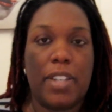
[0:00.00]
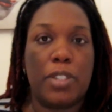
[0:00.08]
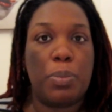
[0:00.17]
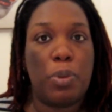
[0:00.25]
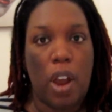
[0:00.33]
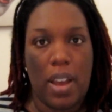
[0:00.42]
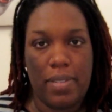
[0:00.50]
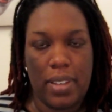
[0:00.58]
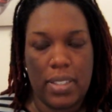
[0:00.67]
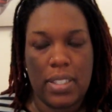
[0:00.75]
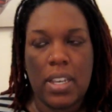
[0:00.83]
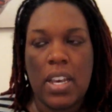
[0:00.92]
and it's
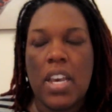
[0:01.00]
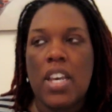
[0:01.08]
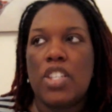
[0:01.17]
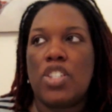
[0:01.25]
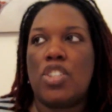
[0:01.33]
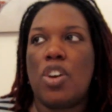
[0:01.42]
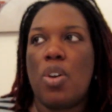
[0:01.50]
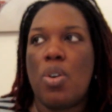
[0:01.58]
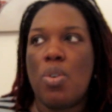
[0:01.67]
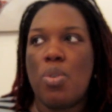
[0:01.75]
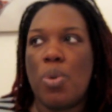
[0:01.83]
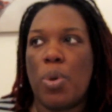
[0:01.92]
private.
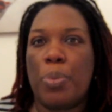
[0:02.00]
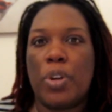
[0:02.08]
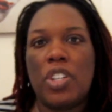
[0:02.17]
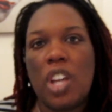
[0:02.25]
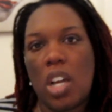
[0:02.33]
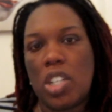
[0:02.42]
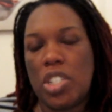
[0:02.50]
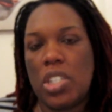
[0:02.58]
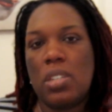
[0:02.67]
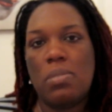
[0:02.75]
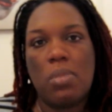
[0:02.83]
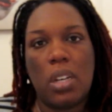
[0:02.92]
So
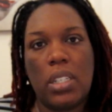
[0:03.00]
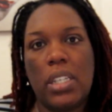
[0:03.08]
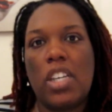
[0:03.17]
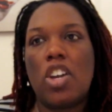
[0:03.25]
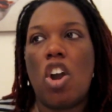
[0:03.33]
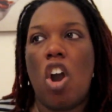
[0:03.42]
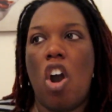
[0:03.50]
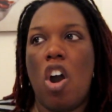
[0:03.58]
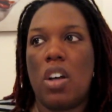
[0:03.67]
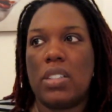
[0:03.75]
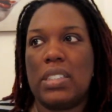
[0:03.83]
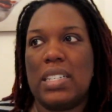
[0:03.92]
production, money,
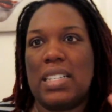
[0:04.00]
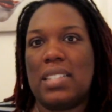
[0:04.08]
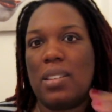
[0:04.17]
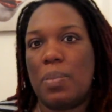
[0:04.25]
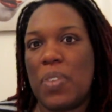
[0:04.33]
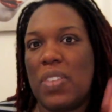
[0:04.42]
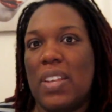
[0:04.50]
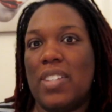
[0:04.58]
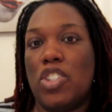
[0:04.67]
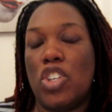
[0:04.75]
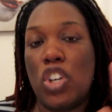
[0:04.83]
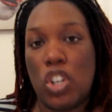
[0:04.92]
cost is something
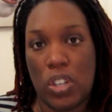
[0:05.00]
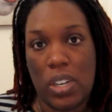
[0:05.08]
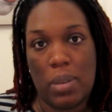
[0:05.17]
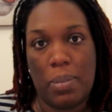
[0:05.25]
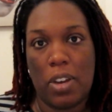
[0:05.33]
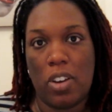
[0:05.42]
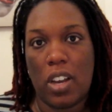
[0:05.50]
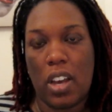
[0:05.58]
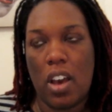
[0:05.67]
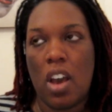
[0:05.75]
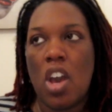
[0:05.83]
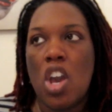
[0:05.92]
that's good in
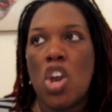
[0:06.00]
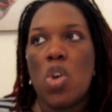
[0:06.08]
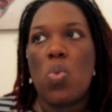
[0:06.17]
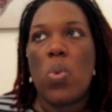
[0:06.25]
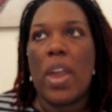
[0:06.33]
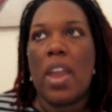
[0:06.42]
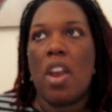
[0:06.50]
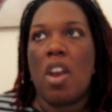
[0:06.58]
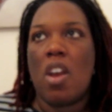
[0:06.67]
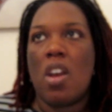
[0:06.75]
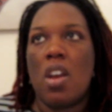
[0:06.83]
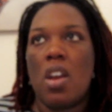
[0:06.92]
America,
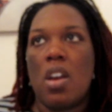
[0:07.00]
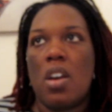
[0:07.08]
where